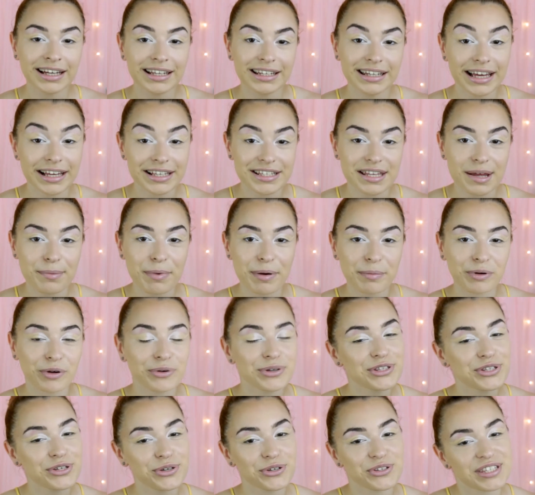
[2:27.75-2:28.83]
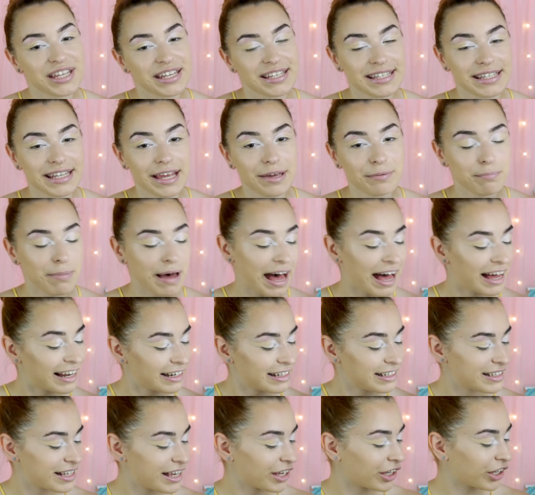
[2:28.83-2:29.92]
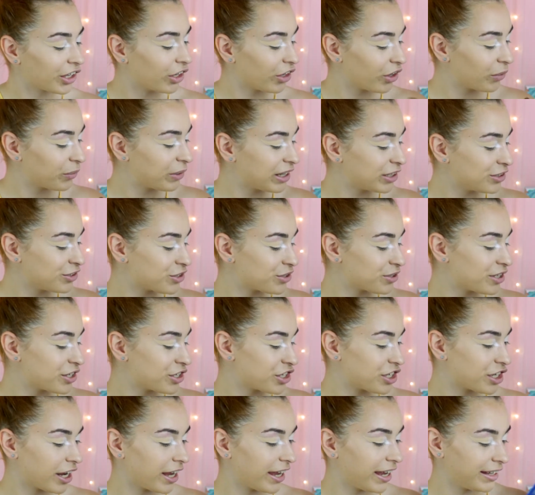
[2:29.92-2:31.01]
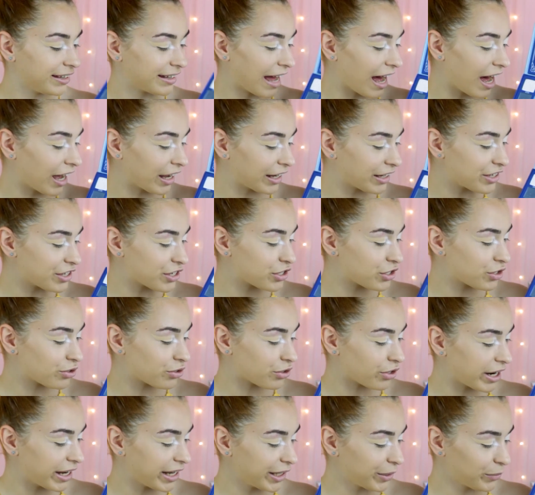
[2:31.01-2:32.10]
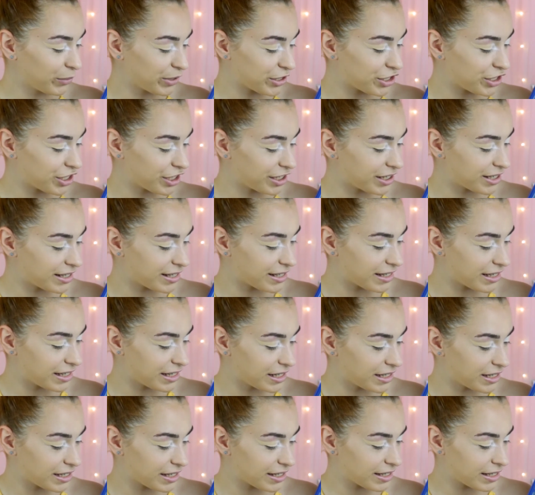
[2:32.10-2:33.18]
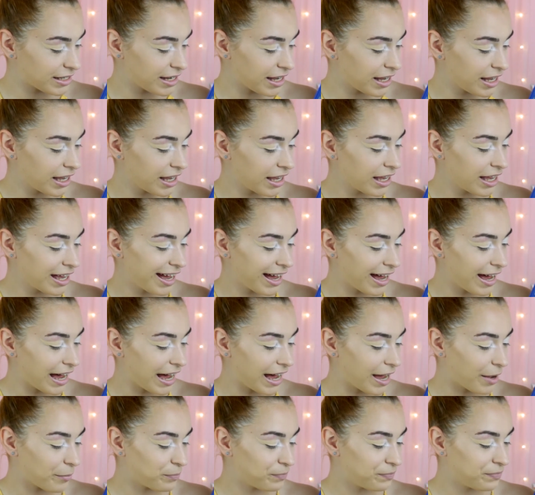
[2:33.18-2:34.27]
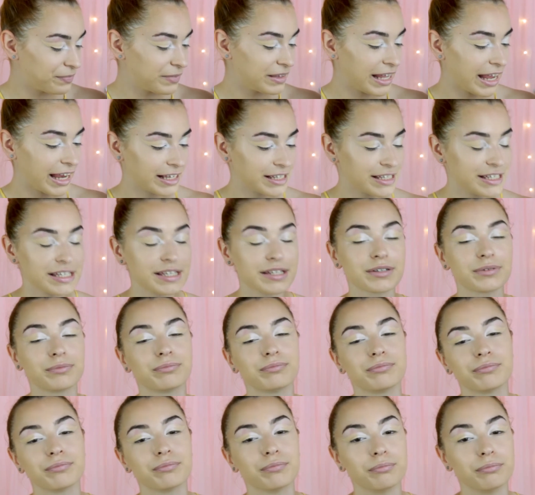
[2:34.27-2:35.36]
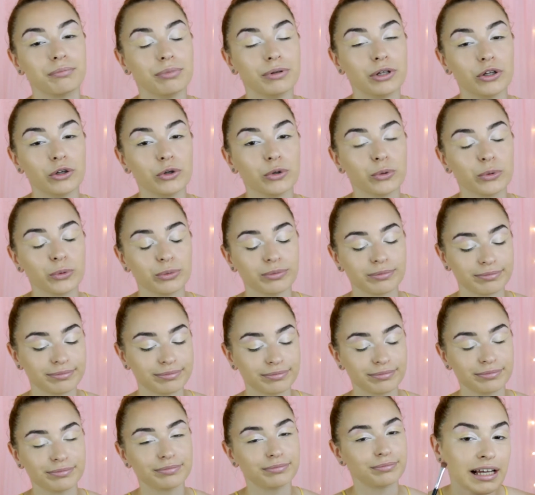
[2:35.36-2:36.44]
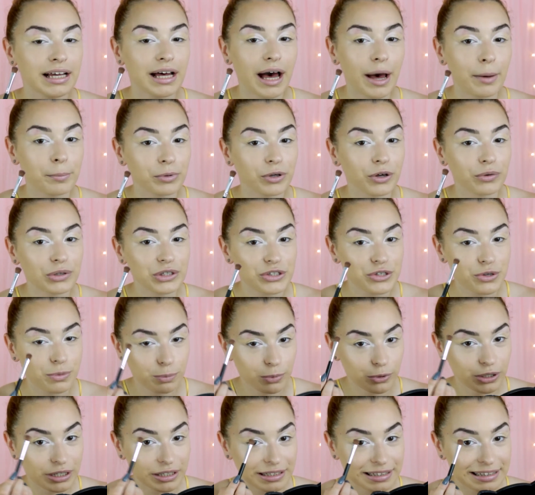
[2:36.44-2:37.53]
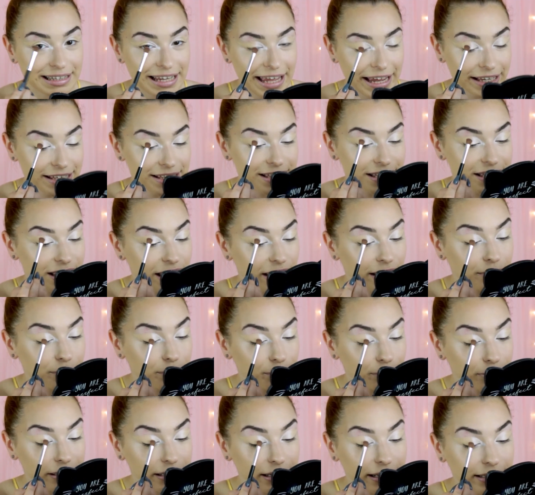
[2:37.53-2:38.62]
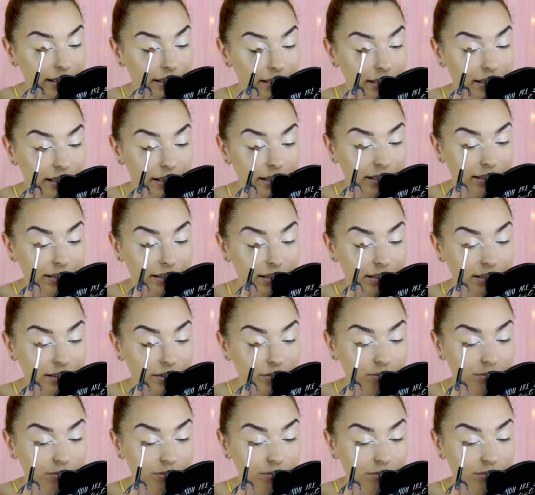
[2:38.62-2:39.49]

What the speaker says: Next up, I'm going to use the same palette and go into the shade Ice Tray, which is this next blue. I'm going to put it next and blend it.